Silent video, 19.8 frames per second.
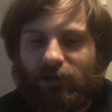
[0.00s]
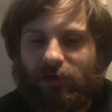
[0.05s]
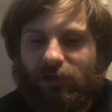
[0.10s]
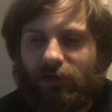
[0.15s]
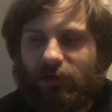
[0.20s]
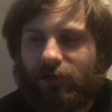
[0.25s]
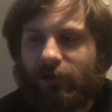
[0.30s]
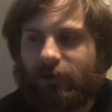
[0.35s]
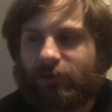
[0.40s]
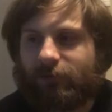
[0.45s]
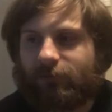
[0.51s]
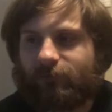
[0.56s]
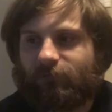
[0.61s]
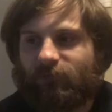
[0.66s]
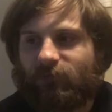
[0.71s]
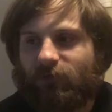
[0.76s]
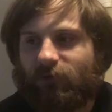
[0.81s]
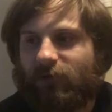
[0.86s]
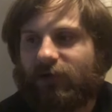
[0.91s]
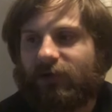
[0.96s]
And
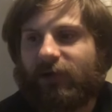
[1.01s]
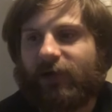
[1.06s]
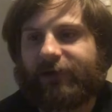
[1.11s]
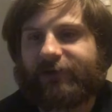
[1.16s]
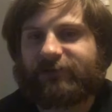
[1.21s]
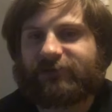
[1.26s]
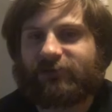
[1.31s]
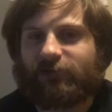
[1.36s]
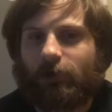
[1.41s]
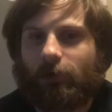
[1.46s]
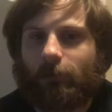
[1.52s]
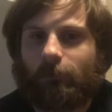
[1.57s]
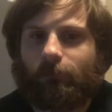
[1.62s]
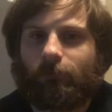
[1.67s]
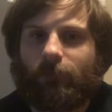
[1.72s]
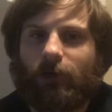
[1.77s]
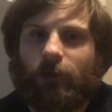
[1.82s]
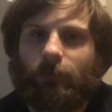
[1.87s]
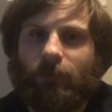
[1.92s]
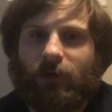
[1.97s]
so then next come
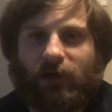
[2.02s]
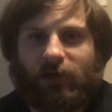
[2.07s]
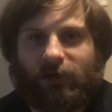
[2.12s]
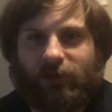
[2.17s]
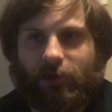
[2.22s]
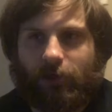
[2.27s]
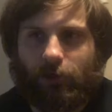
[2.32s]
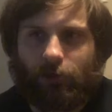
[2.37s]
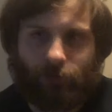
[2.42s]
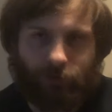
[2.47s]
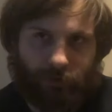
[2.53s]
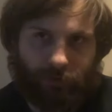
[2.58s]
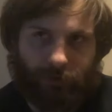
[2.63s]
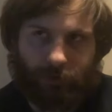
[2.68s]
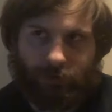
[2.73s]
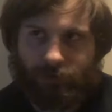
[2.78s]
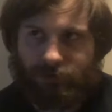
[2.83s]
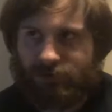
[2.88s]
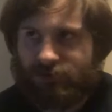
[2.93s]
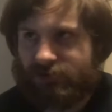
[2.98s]
my main
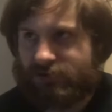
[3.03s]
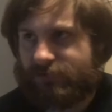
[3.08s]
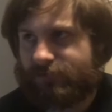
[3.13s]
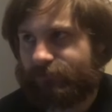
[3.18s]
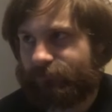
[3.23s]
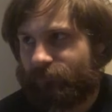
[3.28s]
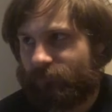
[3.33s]
characters,